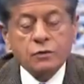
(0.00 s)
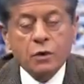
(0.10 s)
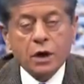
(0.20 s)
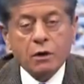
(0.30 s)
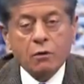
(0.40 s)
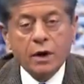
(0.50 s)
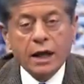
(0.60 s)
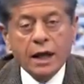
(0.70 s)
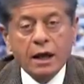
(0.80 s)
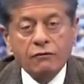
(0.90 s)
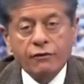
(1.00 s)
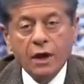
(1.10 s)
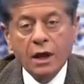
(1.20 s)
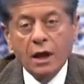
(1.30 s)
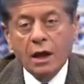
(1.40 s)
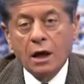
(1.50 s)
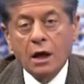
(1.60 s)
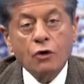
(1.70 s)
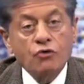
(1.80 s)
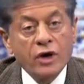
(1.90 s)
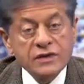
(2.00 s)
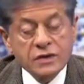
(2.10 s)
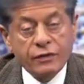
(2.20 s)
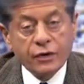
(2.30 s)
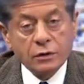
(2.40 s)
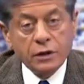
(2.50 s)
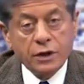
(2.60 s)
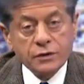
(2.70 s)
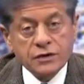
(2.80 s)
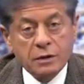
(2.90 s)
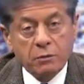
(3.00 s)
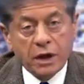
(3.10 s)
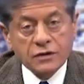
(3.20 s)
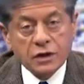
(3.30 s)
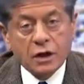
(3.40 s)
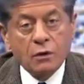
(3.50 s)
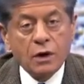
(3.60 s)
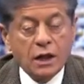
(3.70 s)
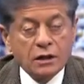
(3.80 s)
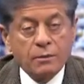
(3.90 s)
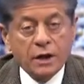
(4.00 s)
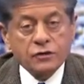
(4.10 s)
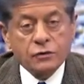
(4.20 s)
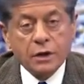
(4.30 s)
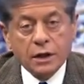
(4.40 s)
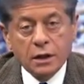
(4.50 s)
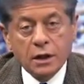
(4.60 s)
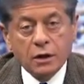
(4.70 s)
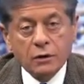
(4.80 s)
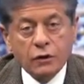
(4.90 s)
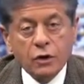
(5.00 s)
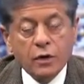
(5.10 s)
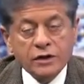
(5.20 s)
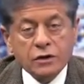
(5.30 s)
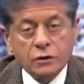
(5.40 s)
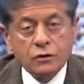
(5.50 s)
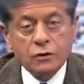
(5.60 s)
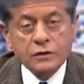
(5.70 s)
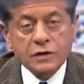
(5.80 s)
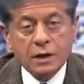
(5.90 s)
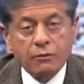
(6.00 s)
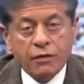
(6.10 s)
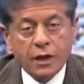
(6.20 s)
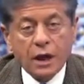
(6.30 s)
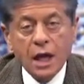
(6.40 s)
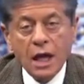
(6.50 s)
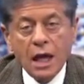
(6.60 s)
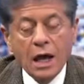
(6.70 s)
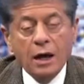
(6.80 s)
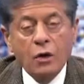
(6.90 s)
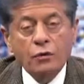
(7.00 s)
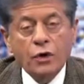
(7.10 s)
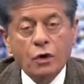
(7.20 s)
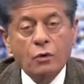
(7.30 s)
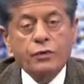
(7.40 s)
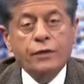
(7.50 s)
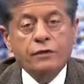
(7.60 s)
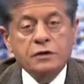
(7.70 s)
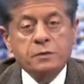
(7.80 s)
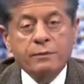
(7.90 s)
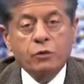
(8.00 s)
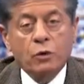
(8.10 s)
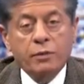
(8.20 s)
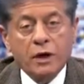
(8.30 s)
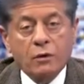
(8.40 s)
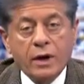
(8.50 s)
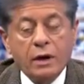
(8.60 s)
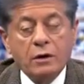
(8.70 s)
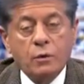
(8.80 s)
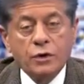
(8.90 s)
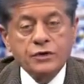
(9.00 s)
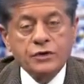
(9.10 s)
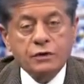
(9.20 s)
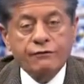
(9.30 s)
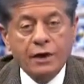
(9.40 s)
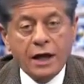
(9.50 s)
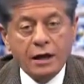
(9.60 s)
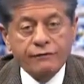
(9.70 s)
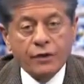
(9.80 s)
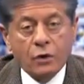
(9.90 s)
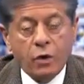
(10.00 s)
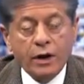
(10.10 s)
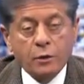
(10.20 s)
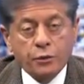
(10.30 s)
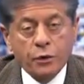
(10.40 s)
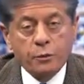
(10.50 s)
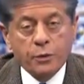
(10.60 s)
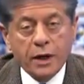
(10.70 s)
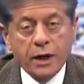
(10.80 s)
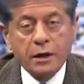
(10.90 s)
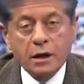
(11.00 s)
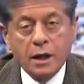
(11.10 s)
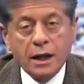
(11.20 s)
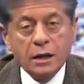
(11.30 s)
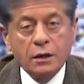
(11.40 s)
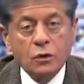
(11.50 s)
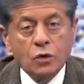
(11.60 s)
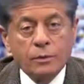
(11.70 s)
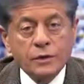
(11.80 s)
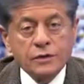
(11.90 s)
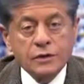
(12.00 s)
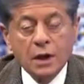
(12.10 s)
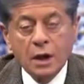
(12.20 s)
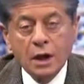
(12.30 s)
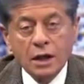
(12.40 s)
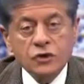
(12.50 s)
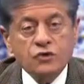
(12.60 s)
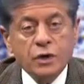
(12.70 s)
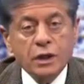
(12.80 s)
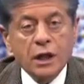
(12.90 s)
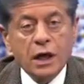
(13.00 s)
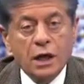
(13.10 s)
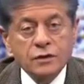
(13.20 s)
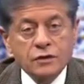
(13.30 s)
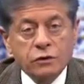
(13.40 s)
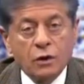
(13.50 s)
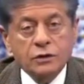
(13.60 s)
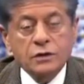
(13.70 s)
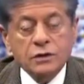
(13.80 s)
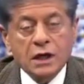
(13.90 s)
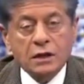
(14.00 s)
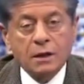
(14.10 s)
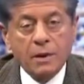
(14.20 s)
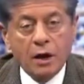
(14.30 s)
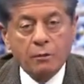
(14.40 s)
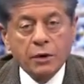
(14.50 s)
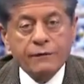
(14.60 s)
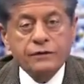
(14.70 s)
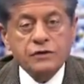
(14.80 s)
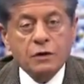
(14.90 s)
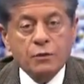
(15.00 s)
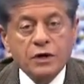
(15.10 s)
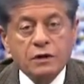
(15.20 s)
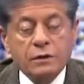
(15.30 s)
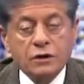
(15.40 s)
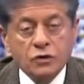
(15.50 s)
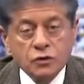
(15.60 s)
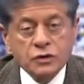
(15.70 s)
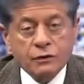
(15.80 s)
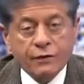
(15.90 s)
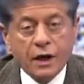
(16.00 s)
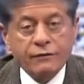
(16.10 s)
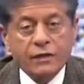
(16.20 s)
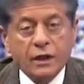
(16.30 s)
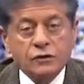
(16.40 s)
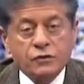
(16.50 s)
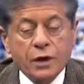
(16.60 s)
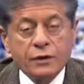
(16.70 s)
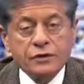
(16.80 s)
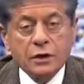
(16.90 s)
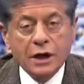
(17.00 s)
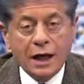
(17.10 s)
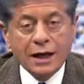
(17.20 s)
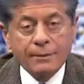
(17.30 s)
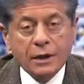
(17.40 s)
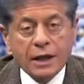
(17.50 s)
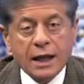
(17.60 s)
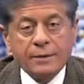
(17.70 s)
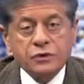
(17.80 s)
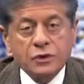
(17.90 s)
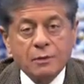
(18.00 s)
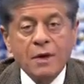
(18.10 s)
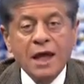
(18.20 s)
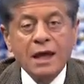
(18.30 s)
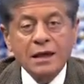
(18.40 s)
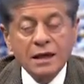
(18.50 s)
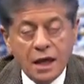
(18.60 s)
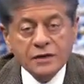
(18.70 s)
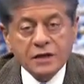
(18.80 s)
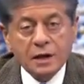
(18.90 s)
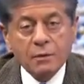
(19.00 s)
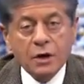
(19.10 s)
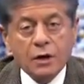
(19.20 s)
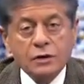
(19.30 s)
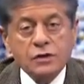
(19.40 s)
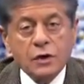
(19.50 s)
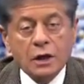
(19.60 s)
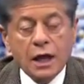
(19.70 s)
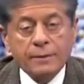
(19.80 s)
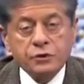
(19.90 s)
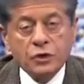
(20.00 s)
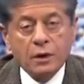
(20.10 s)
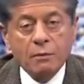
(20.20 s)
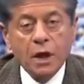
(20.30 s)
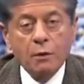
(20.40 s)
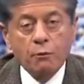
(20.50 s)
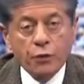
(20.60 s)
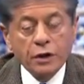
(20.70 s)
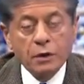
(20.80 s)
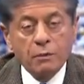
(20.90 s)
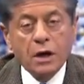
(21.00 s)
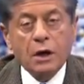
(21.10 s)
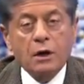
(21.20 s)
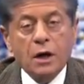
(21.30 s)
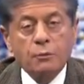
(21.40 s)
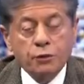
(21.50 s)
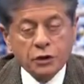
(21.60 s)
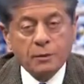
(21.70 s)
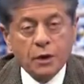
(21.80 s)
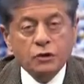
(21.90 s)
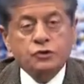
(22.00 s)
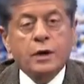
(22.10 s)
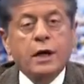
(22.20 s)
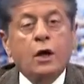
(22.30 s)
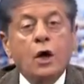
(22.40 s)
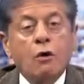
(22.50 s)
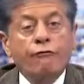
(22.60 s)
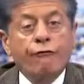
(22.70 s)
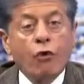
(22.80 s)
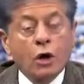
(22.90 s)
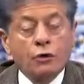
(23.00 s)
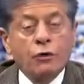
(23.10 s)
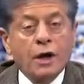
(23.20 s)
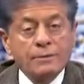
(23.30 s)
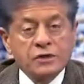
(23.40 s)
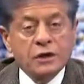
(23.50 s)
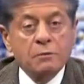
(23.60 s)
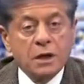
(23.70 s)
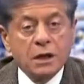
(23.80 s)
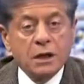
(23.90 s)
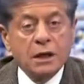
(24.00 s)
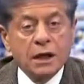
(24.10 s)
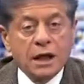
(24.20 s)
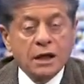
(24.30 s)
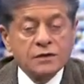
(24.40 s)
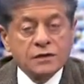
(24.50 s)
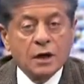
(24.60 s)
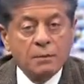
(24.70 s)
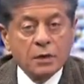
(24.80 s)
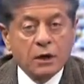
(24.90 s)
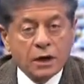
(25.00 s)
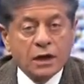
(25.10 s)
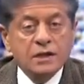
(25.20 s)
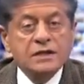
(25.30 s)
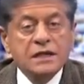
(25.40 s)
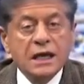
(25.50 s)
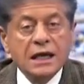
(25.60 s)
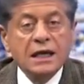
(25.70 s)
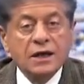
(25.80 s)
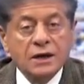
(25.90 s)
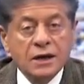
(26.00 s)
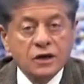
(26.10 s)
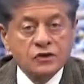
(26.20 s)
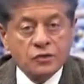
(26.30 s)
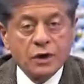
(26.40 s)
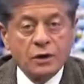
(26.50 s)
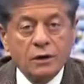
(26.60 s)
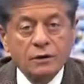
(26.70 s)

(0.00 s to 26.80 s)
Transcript: where we have uh, arrested their leaders in Mexico and had them extradited here, the U.S. could do the same thing. I don't know that these people will be around and will survive the quite appropriate uh, and enormous Israeli onslaught to take them out. But if for some reason they do survive, the Israelis are not able to capture them, yes, the Americans could capture them, bring them here, and put them on trial for crimes committed against Americans in Israel.